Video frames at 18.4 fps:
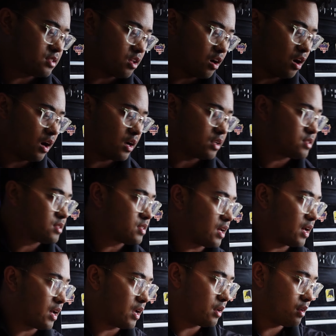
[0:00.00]
the odd
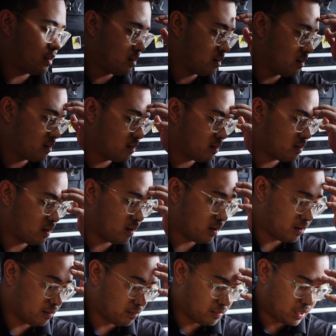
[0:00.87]
side.
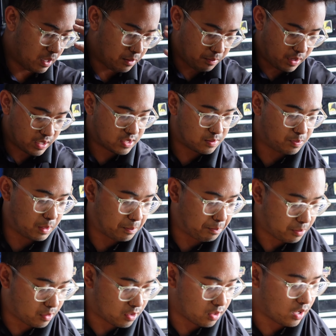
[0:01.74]
It must be
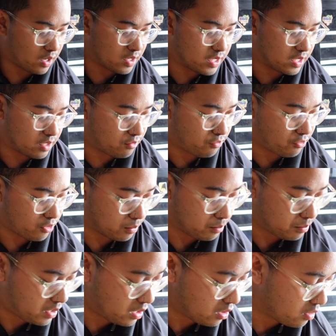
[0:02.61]
clogging from
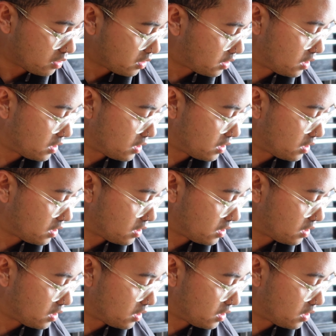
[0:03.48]
here to